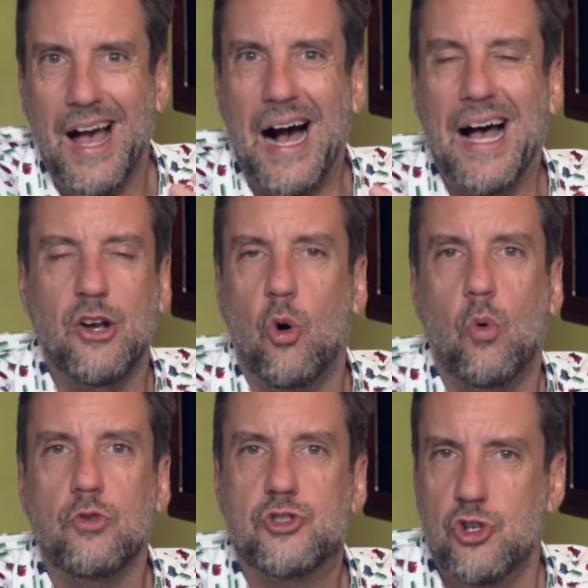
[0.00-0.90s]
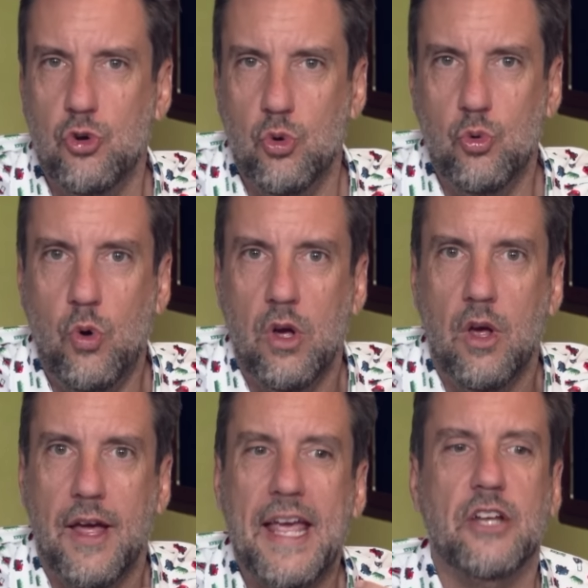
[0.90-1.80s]
I don't do
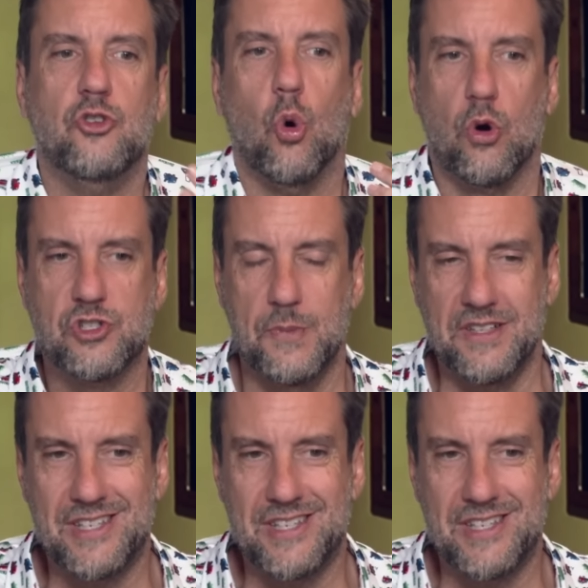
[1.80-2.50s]
endorsements